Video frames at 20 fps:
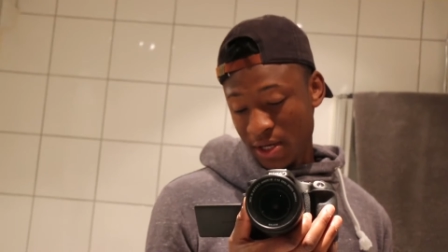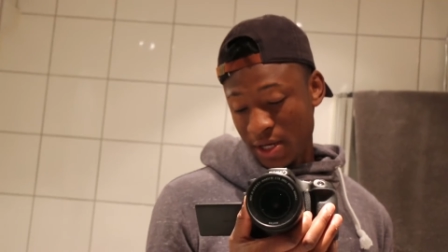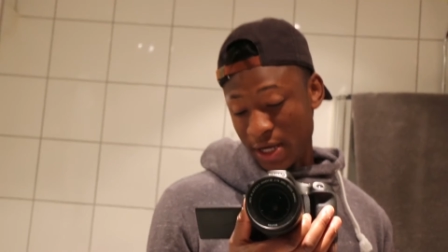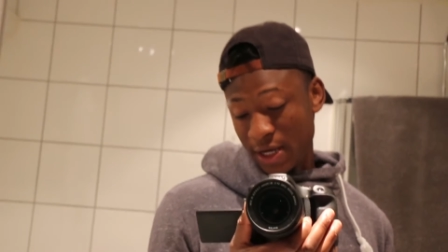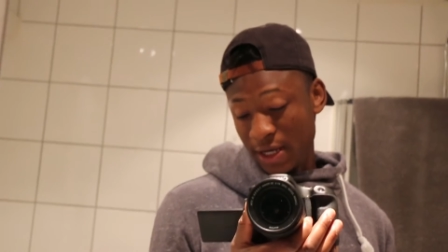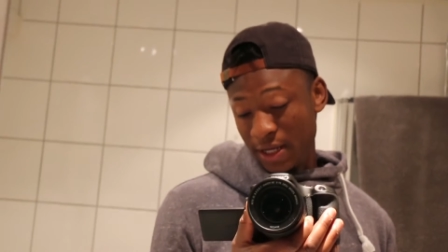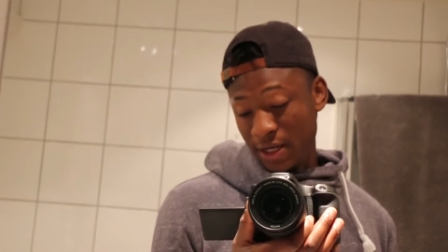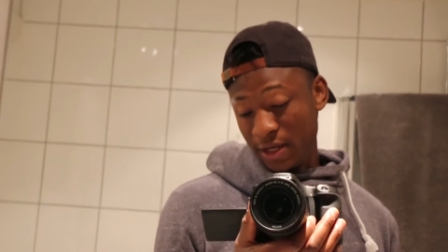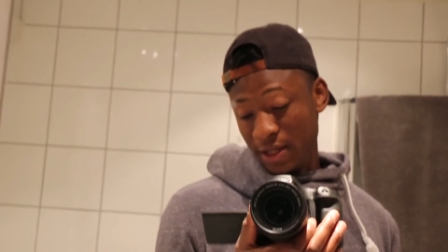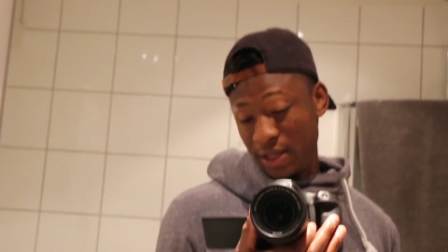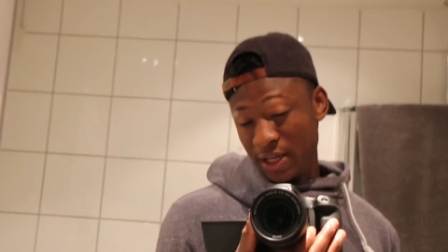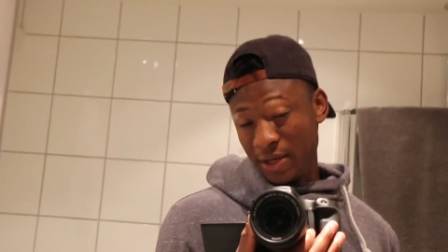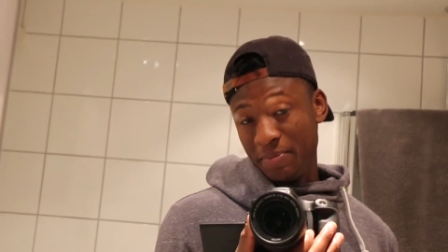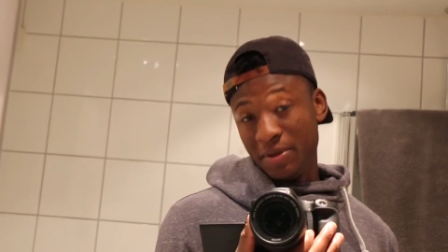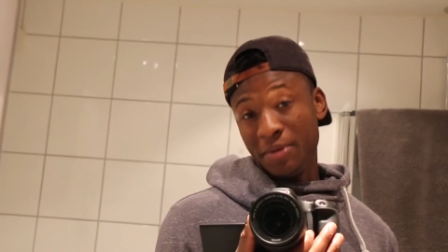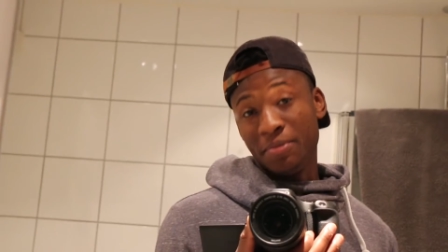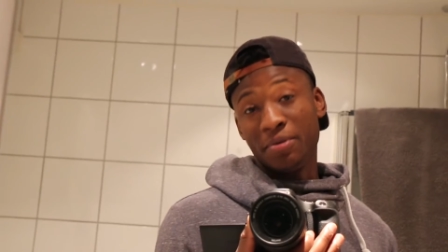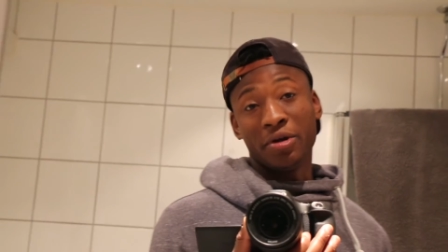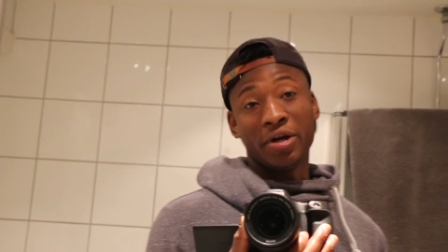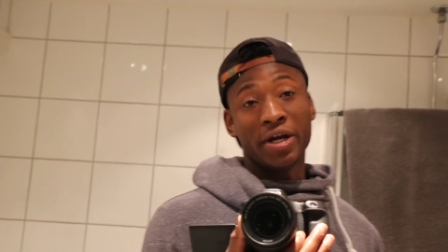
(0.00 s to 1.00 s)
and
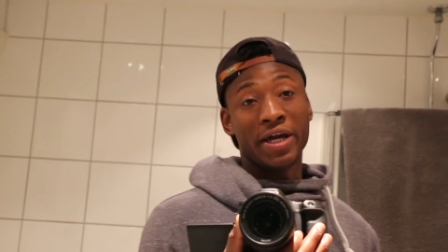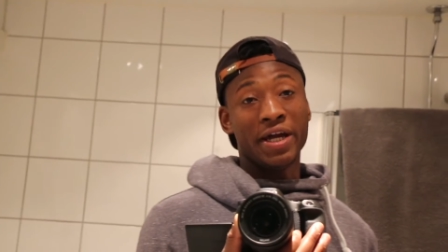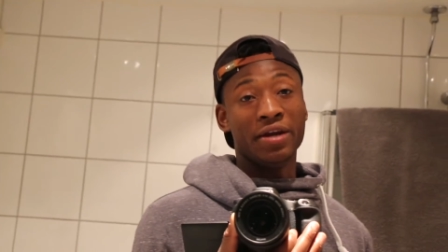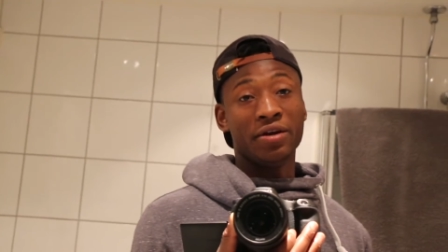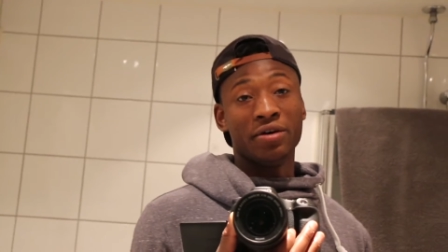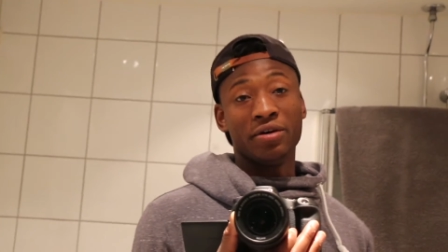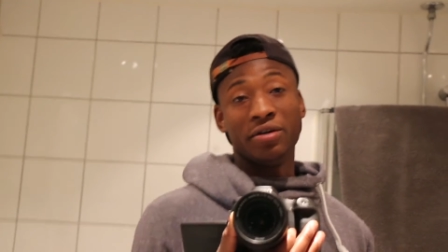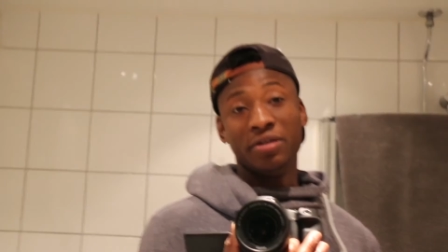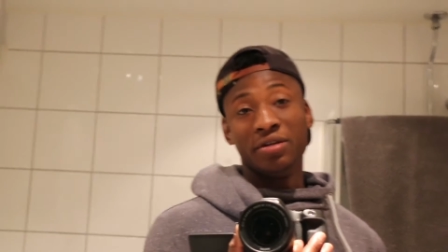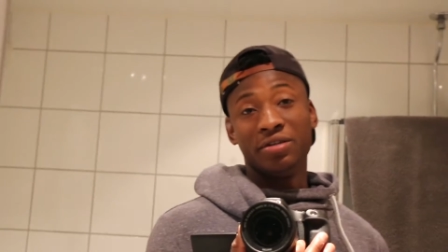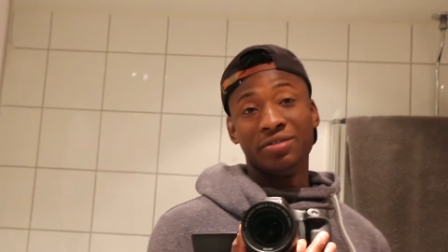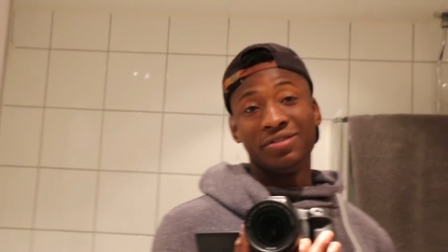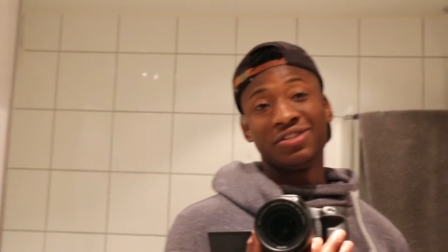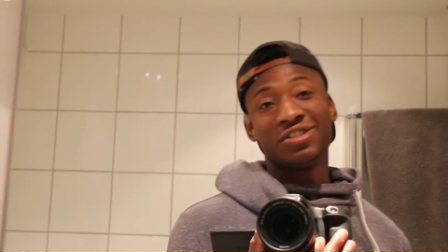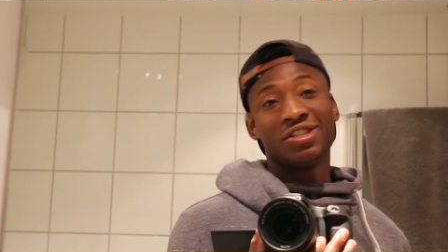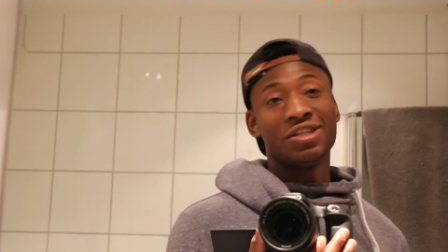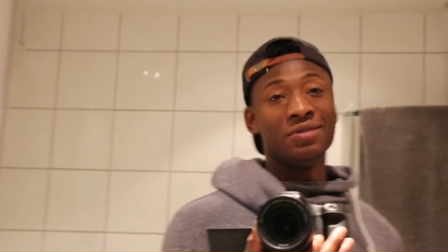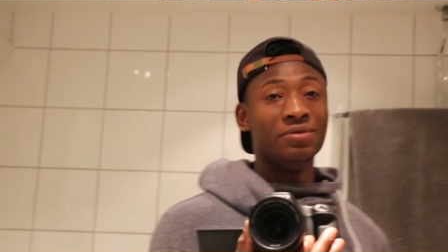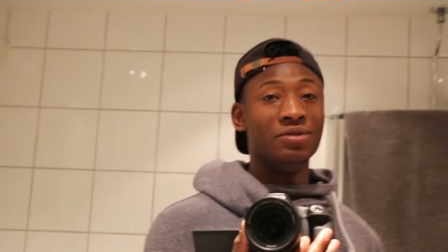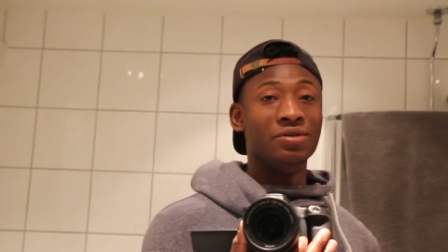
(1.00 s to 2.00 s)
people are hating on you,
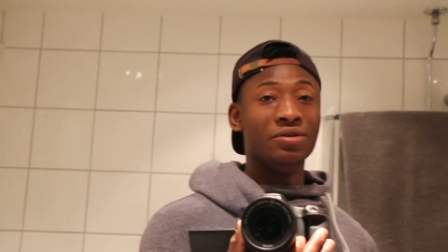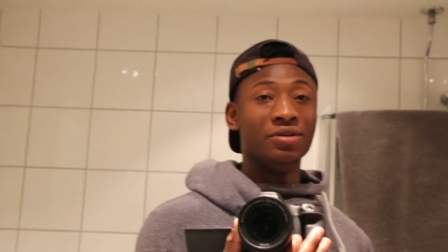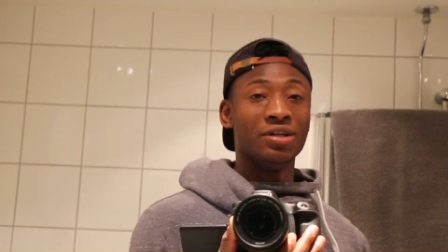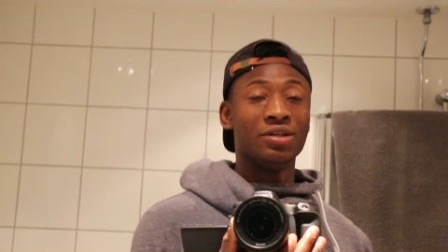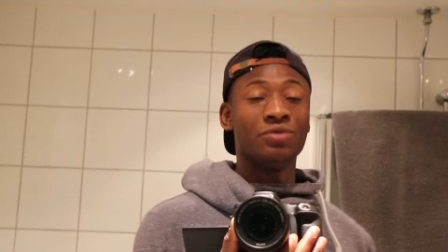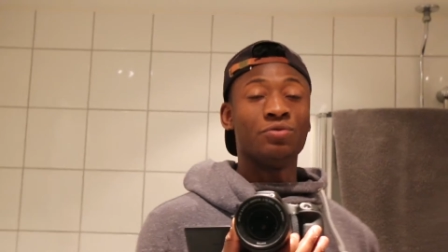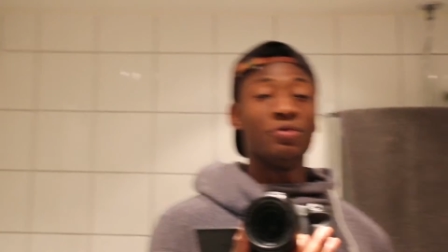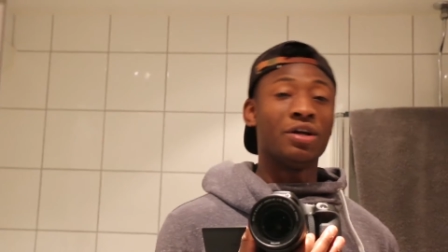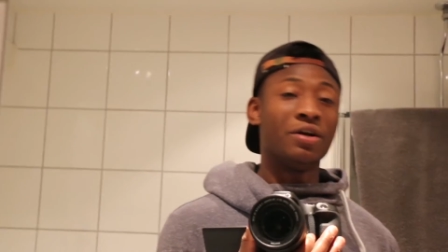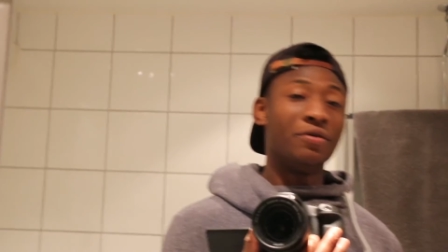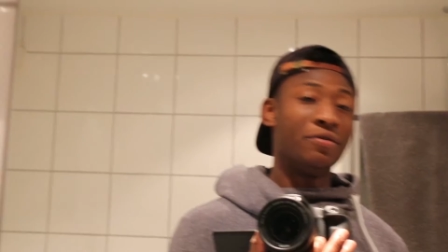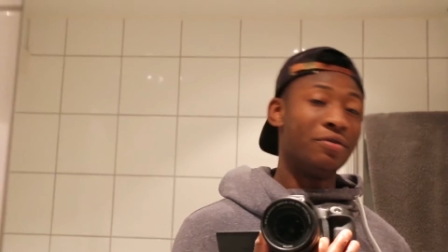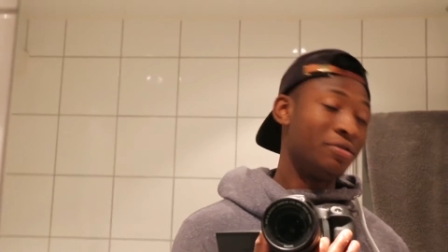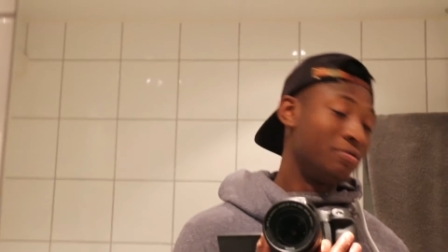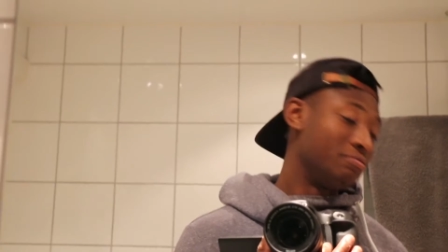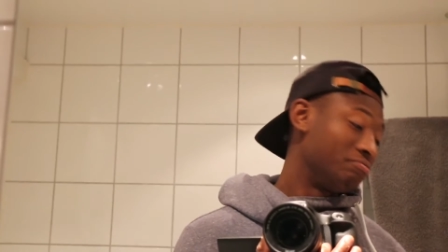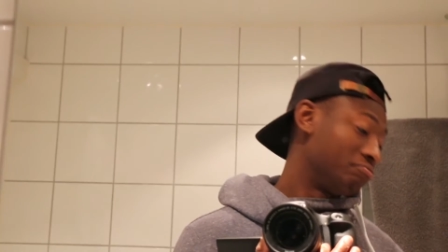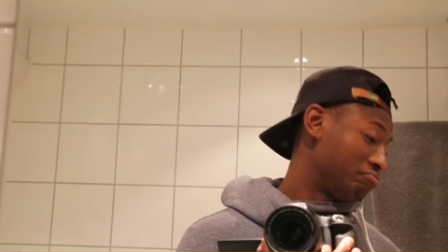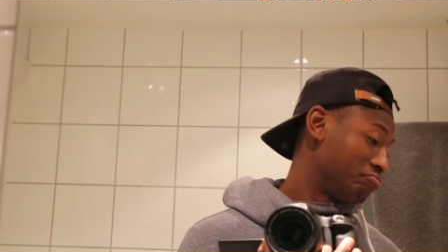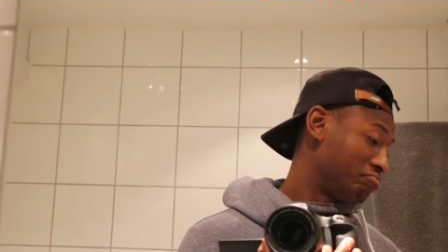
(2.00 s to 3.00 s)
just keep doing it, whatever.